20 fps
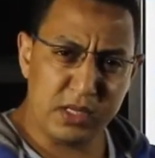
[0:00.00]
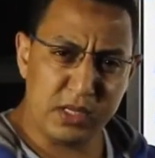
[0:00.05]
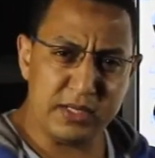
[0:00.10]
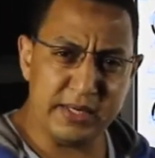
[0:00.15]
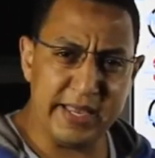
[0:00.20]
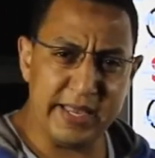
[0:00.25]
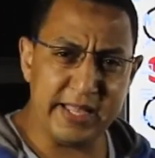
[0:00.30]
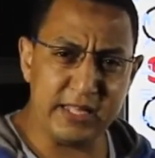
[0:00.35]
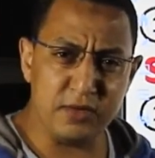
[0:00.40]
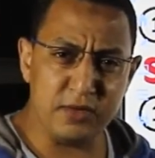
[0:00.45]

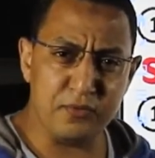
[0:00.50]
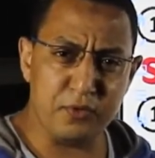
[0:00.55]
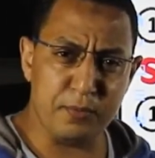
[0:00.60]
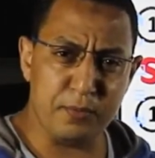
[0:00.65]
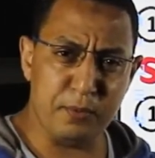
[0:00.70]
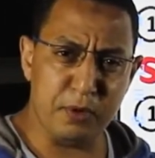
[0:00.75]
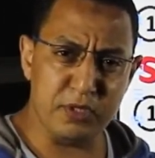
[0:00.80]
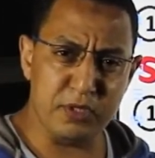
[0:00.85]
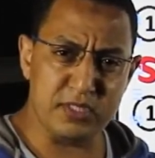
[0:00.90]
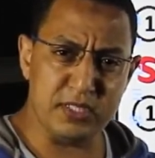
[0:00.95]
Negative or
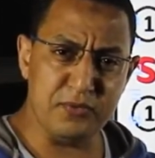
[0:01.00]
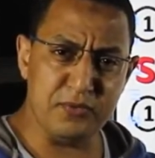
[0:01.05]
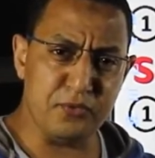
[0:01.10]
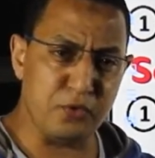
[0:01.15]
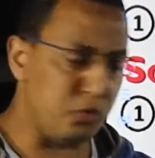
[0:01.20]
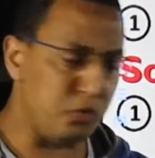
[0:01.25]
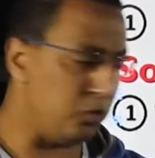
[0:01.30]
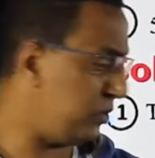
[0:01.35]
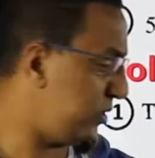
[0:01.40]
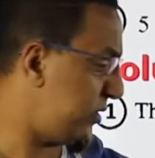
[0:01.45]
positive
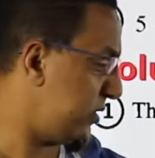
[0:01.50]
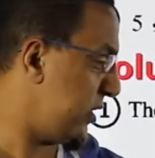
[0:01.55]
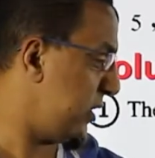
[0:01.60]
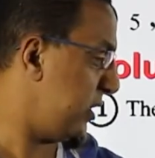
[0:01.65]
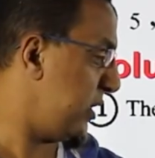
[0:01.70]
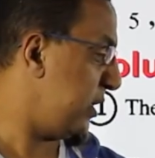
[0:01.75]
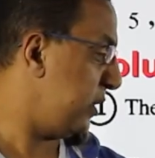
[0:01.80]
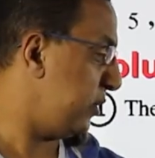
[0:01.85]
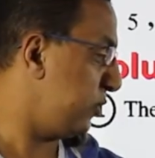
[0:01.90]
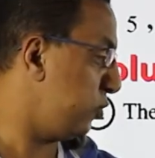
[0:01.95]
root
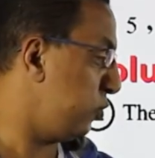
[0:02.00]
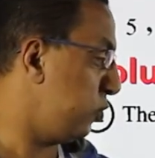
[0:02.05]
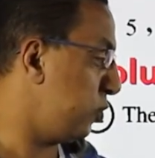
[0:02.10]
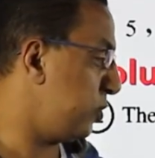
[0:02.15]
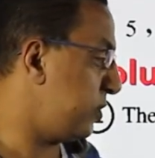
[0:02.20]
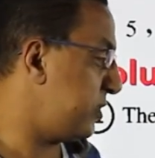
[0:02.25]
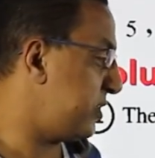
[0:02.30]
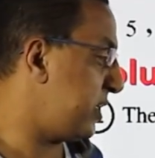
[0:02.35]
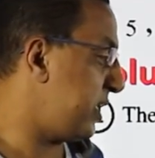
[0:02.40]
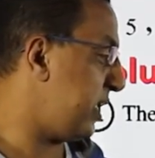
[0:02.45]
2
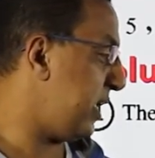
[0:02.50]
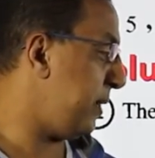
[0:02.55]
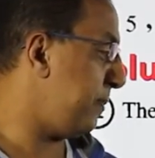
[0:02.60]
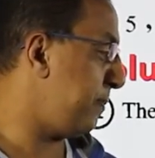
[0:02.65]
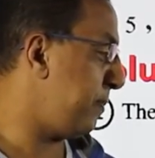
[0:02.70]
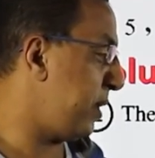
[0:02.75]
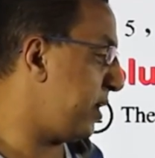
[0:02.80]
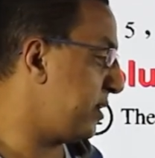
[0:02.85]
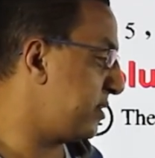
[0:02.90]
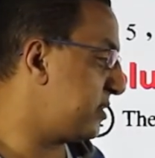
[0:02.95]
root 3
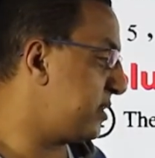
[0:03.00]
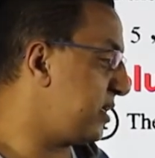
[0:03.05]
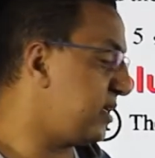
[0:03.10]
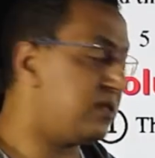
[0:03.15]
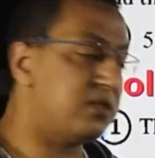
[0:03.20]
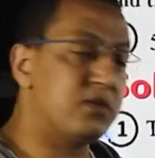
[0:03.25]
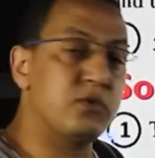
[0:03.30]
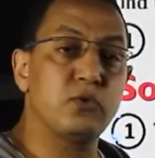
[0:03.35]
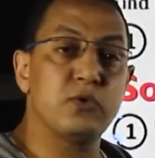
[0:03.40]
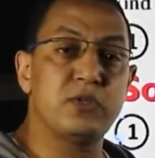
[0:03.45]
plus
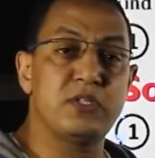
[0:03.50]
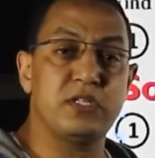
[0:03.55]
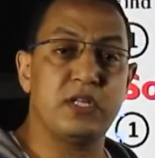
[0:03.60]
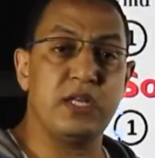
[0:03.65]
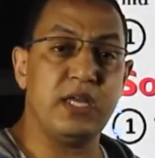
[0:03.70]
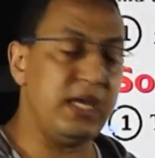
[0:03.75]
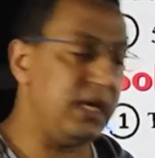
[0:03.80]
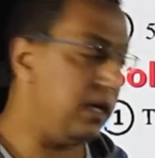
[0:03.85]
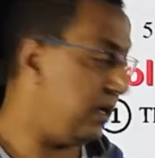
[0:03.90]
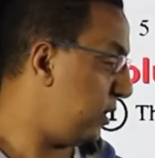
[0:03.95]
6 root
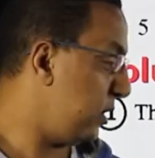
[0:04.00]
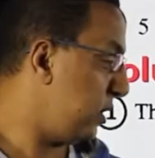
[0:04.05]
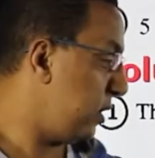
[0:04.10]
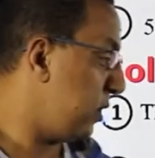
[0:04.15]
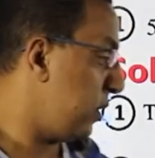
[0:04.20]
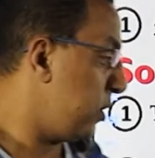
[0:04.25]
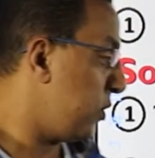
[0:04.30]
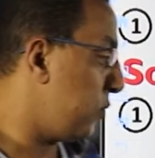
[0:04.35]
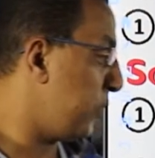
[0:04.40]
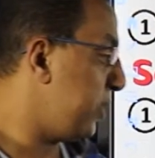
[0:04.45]
3,
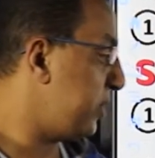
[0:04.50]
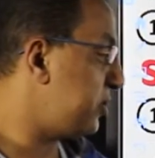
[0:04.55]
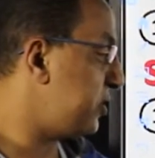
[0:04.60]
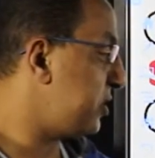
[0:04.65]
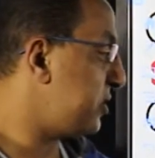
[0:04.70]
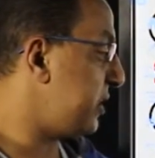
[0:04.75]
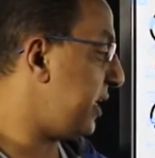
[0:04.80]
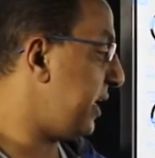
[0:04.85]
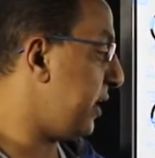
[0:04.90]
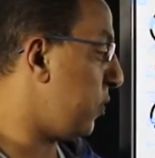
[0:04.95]
which
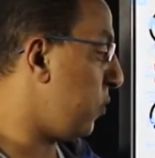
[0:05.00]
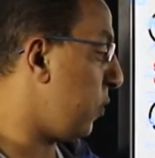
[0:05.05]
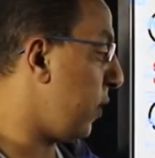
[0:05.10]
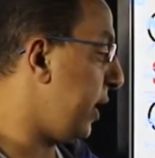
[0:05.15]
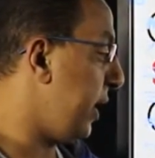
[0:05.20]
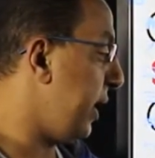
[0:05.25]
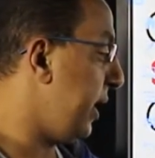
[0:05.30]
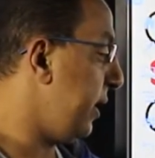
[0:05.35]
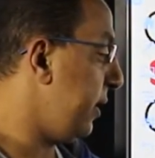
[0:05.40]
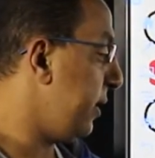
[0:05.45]
is
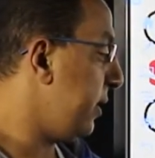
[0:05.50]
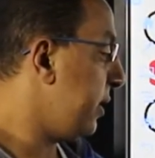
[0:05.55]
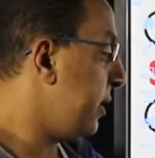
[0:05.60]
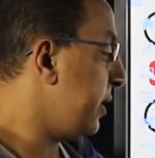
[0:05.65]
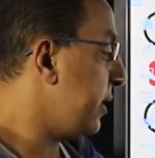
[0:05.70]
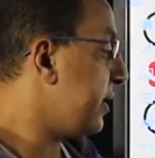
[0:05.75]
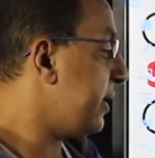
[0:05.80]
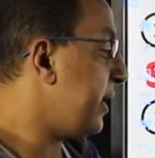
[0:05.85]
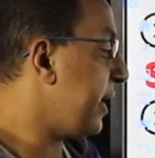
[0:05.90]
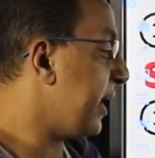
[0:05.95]
equal
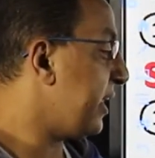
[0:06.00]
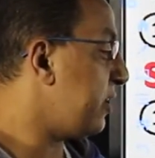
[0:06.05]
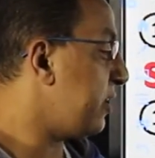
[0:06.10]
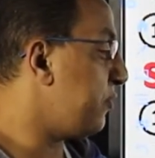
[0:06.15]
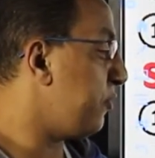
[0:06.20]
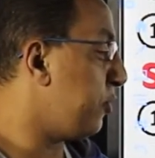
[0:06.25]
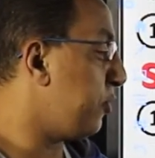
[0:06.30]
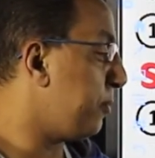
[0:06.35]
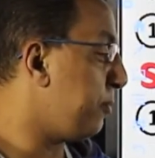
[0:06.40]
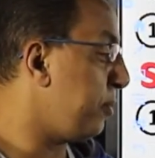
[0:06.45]
negative
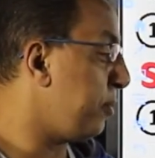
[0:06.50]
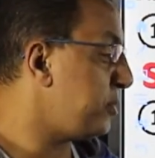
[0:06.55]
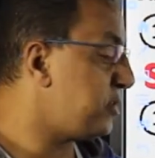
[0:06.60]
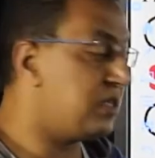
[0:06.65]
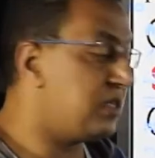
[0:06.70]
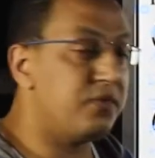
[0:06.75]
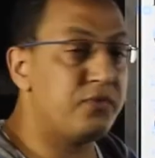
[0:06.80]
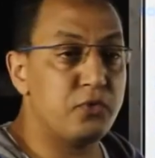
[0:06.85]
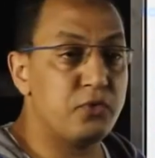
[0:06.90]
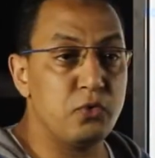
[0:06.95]
or
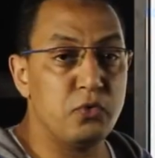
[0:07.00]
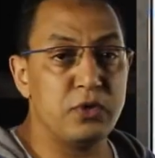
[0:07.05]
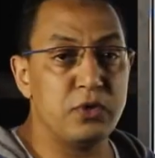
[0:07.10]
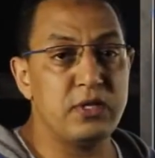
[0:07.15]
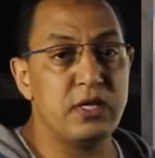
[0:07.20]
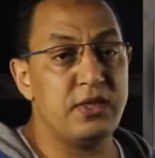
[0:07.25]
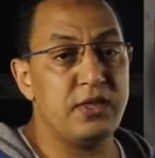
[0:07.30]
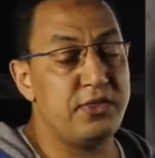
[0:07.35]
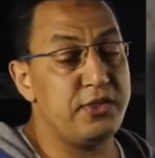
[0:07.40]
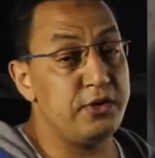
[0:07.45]
positive
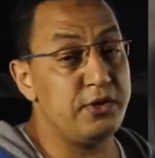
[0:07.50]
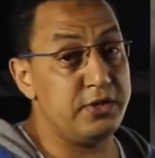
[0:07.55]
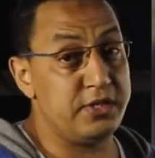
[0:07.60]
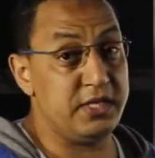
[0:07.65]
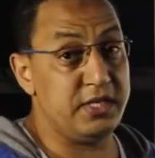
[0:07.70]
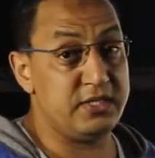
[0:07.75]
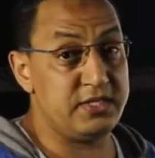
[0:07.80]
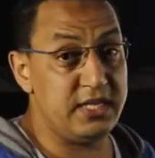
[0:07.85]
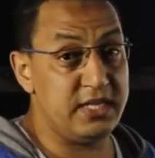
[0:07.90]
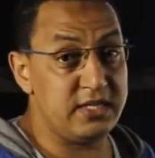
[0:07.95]
root
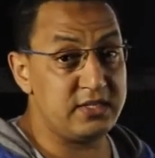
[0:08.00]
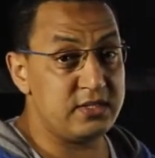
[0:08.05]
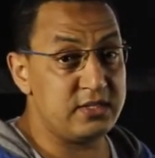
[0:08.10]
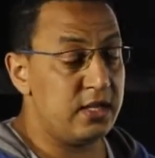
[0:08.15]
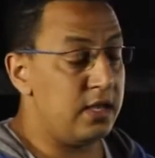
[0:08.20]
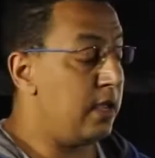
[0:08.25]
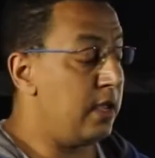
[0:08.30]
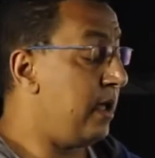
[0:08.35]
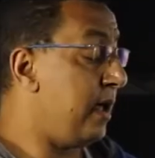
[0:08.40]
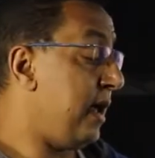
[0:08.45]
36.
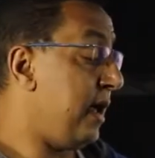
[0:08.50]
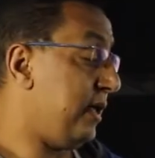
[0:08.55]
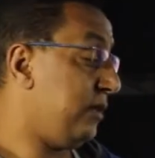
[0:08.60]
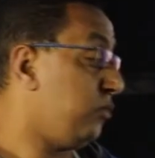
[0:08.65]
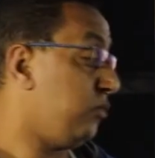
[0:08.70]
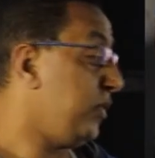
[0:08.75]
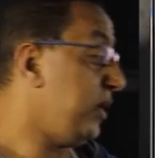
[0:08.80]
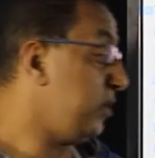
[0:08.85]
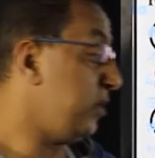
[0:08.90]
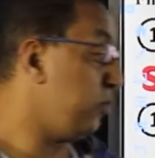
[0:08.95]
And
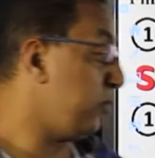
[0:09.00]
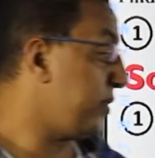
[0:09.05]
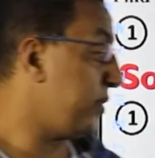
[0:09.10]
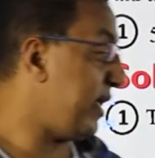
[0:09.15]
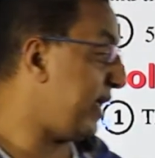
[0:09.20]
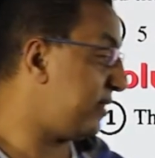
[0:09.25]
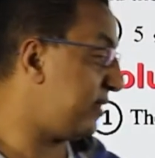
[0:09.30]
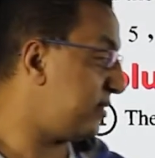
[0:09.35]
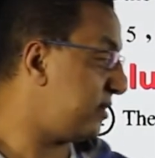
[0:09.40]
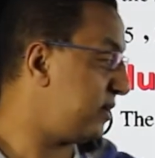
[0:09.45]
we know
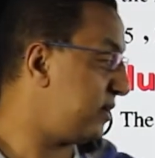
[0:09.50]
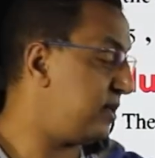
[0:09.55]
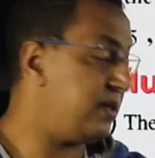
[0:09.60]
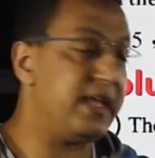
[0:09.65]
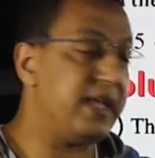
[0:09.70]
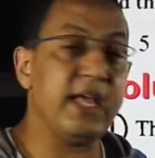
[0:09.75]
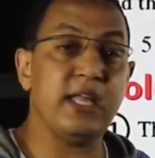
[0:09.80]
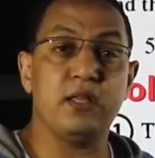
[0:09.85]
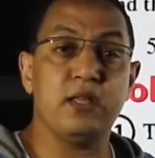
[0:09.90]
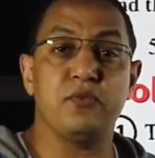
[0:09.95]
that
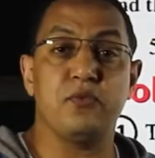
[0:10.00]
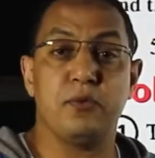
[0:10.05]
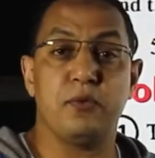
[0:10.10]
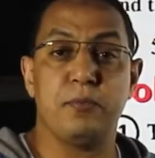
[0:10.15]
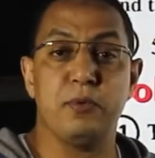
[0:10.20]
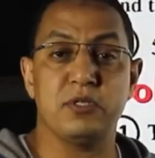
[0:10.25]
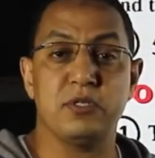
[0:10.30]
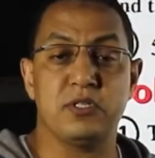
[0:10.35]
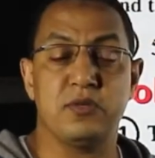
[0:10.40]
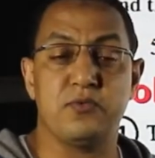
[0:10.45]
negative or
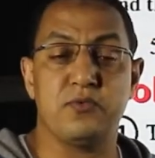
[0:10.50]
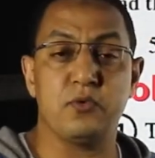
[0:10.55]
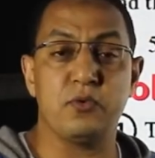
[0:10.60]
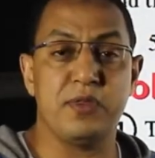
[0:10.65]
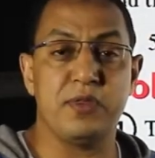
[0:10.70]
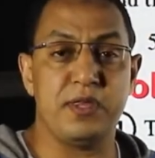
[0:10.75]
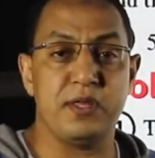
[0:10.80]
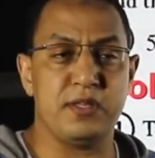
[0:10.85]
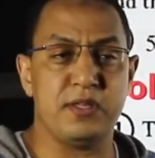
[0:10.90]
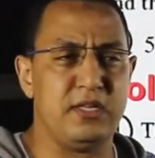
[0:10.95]
positive
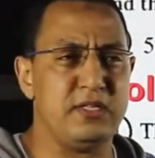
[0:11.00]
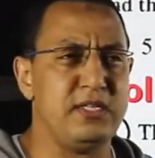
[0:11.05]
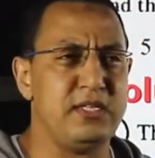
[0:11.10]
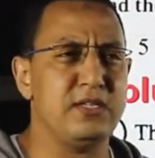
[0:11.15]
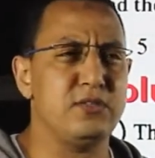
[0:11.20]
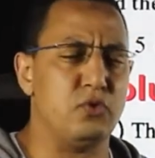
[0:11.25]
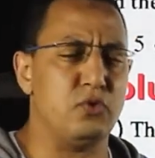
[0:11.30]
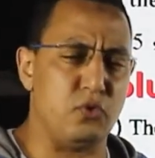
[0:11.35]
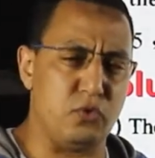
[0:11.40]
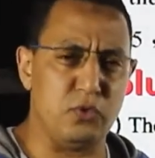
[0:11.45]
root
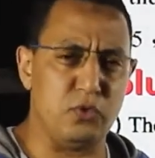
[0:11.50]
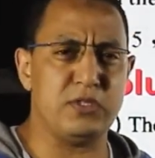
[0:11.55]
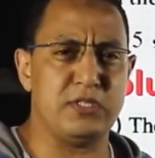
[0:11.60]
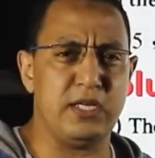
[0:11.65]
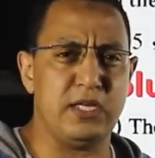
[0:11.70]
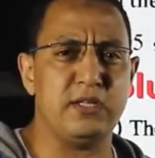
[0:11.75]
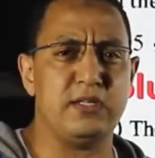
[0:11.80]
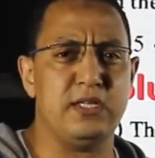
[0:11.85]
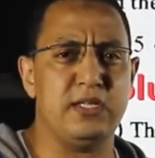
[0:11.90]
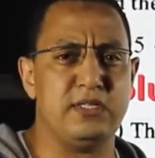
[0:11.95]
36 or root
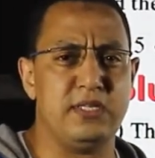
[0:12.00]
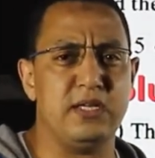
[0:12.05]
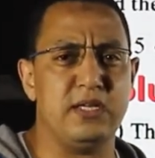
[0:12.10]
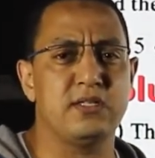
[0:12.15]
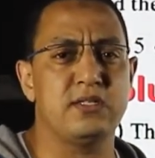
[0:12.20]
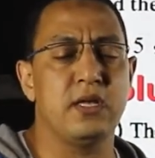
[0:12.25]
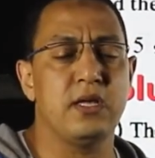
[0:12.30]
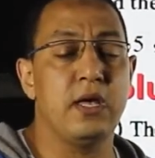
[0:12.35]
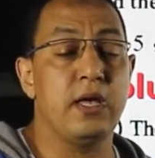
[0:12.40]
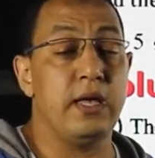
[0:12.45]

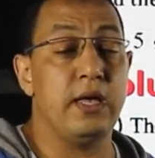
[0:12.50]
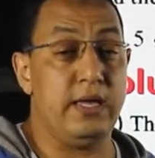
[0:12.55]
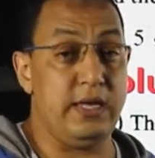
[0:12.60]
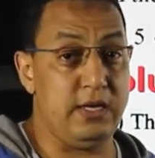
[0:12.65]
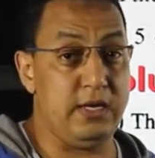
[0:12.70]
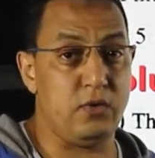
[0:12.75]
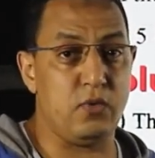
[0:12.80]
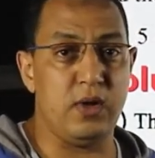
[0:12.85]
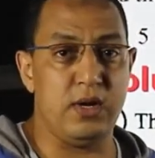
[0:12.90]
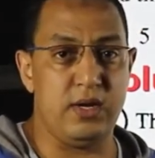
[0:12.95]
36
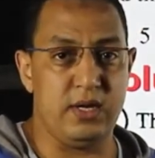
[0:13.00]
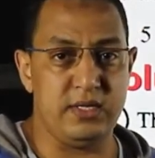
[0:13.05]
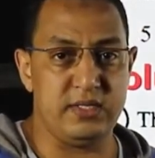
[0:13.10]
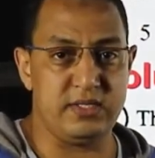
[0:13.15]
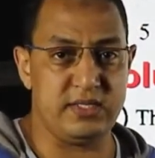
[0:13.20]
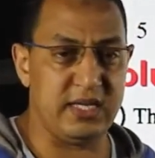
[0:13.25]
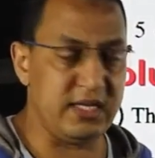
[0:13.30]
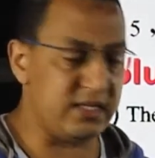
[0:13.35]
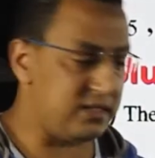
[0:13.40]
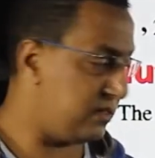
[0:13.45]
equal
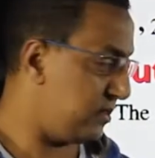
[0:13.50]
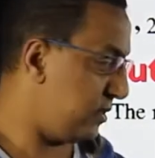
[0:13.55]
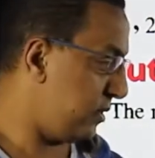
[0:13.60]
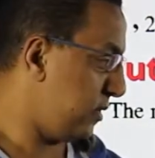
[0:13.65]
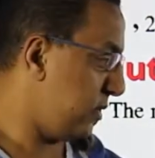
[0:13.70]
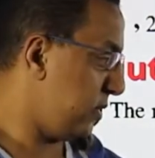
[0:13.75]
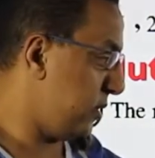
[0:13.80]
6.